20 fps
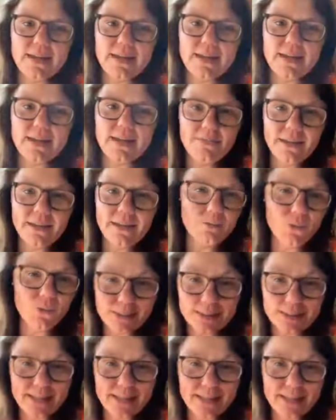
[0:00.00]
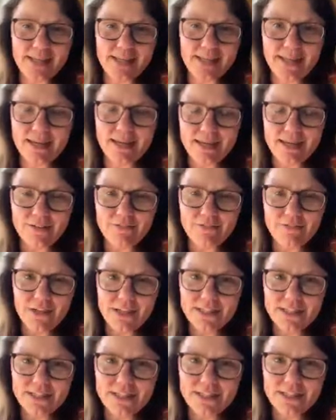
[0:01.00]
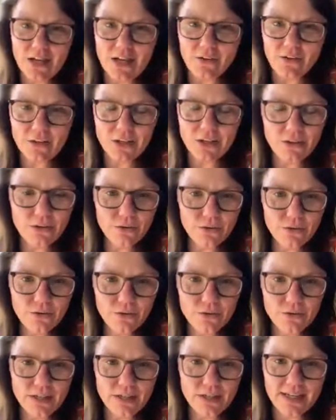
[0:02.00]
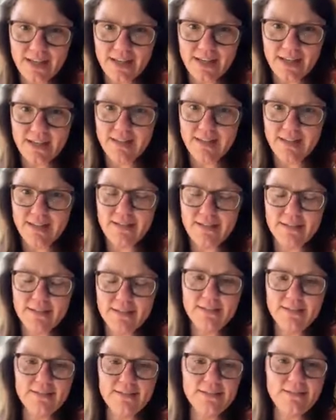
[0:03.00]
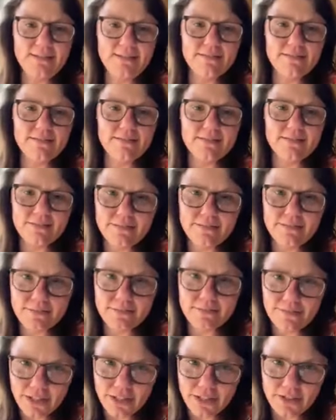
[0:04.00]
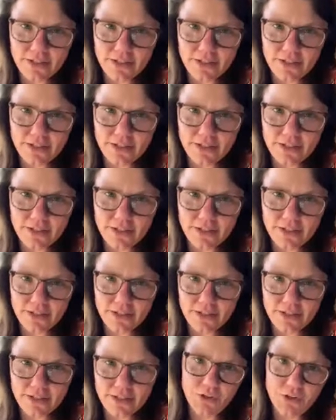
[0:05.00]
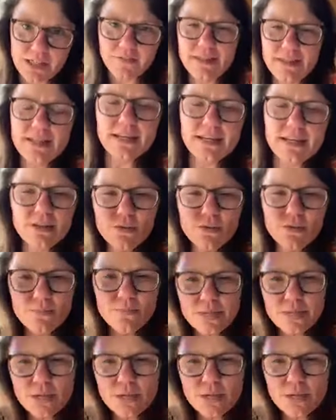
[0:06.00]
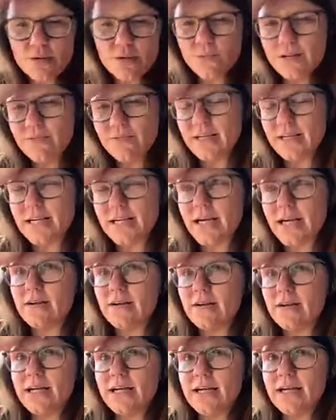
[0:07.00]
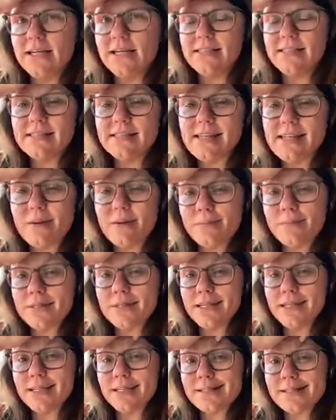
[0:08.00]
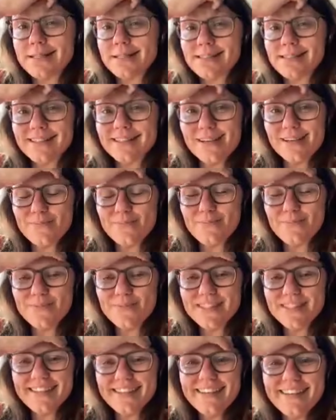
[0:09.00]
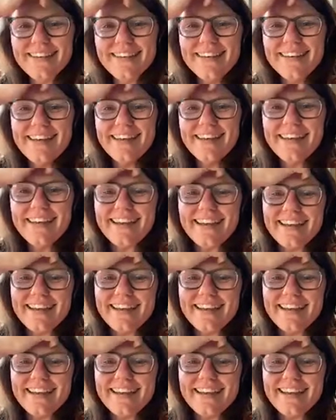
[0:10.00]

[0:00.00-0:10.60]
and what they say at face value and figure out for yourself. I think another big one we find in our area is septic systems